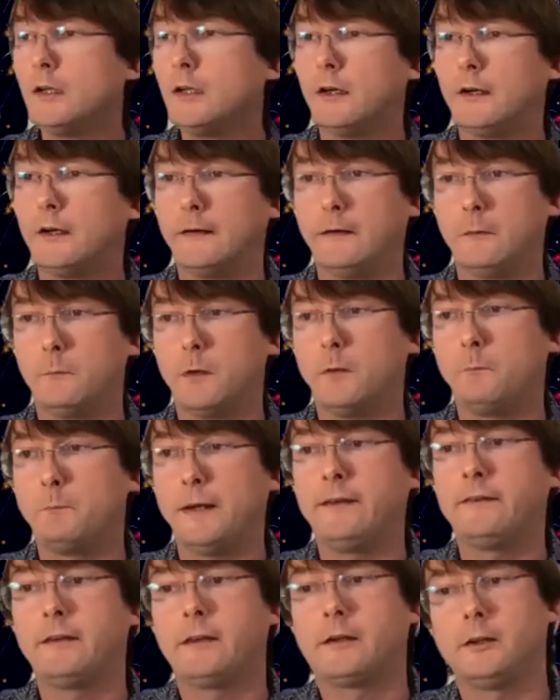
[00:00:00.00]
And
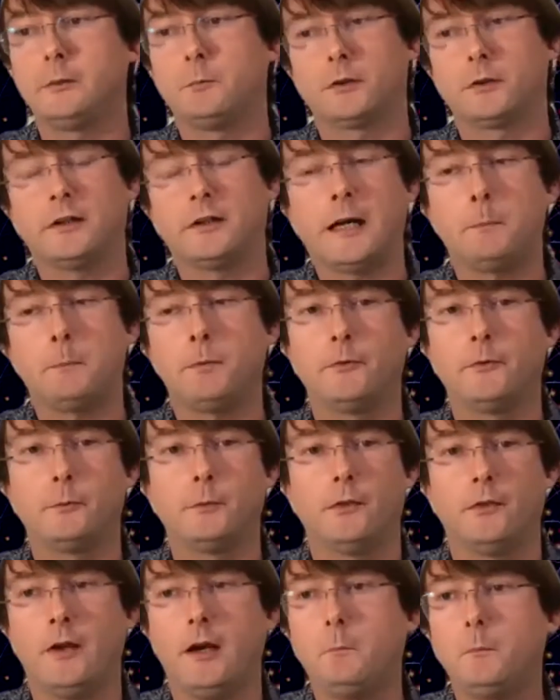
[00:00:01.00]
basically what had happened
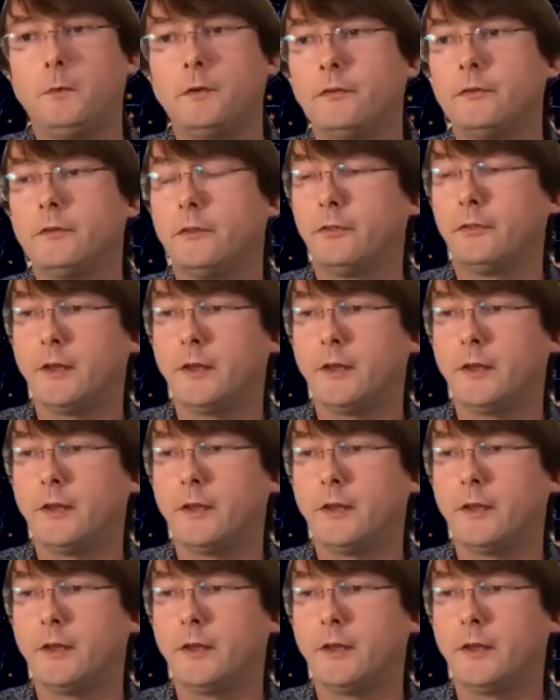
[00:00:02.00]
with them is that